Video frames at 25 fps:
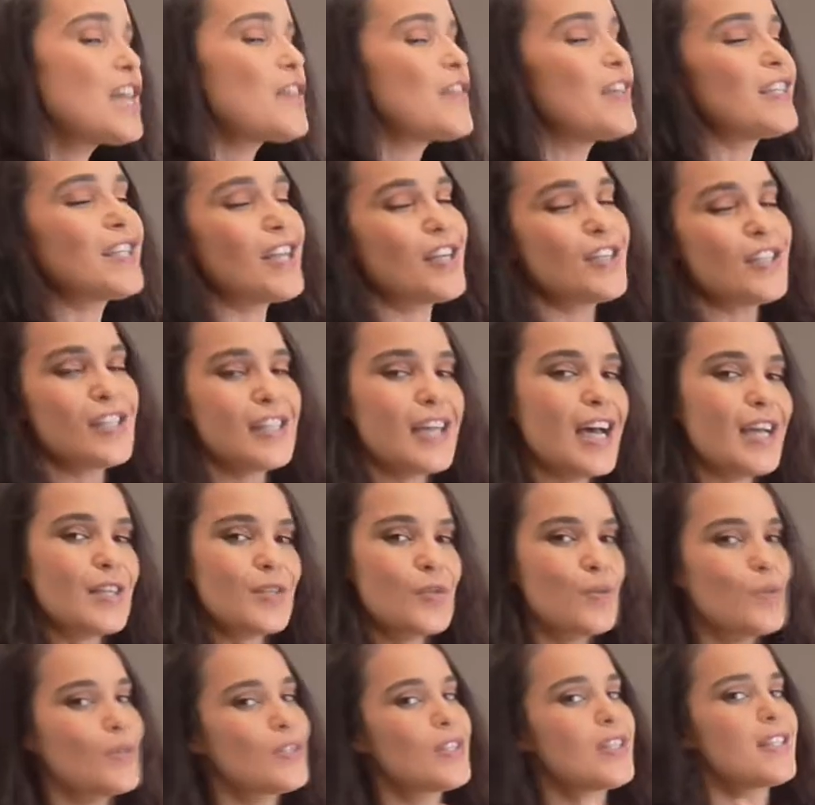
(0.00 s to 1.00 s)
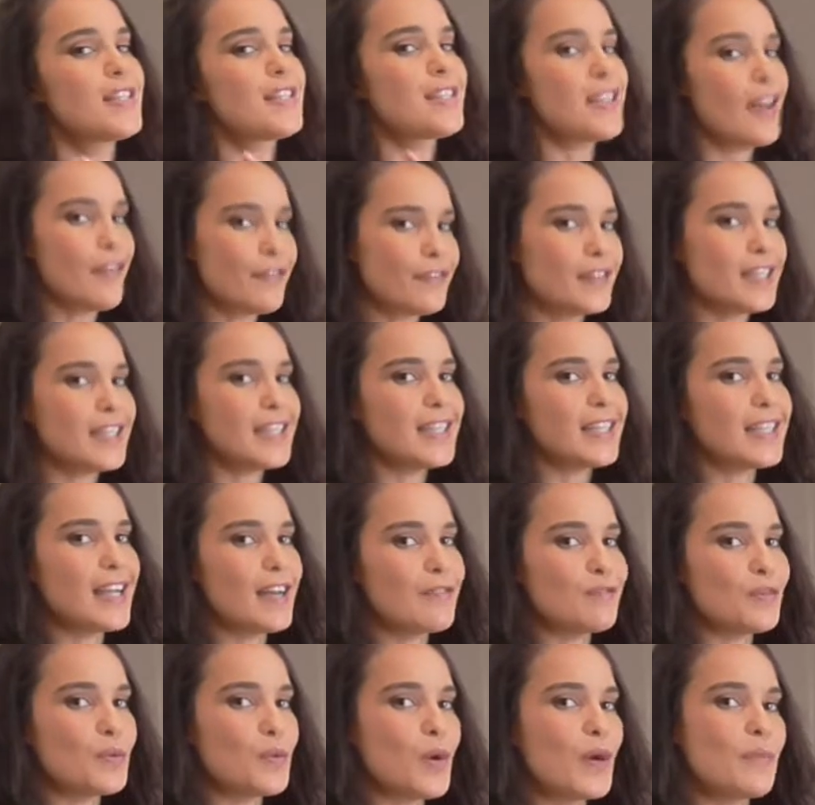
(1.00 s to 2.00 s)
They don't do that at all, so there's definitely in a
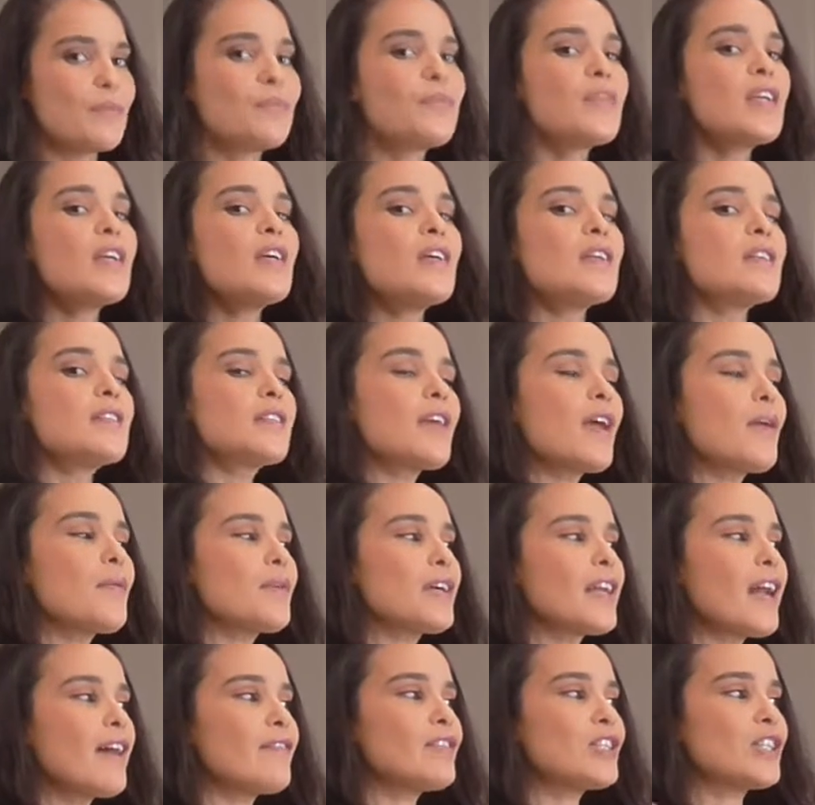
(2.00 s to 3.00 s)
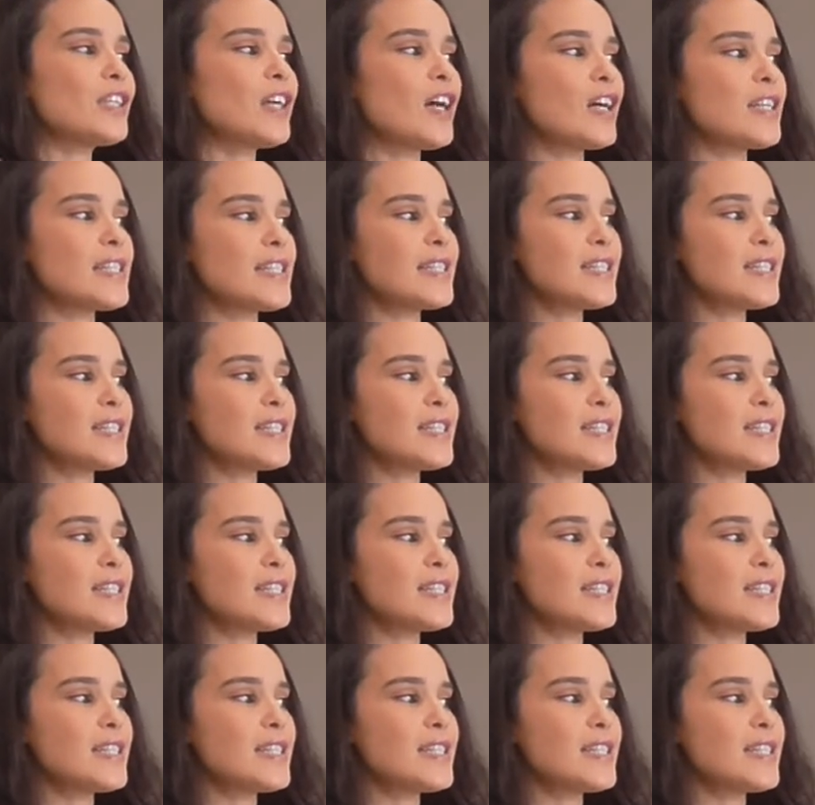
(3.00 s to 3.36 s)
level 1. So we're going to have a look at our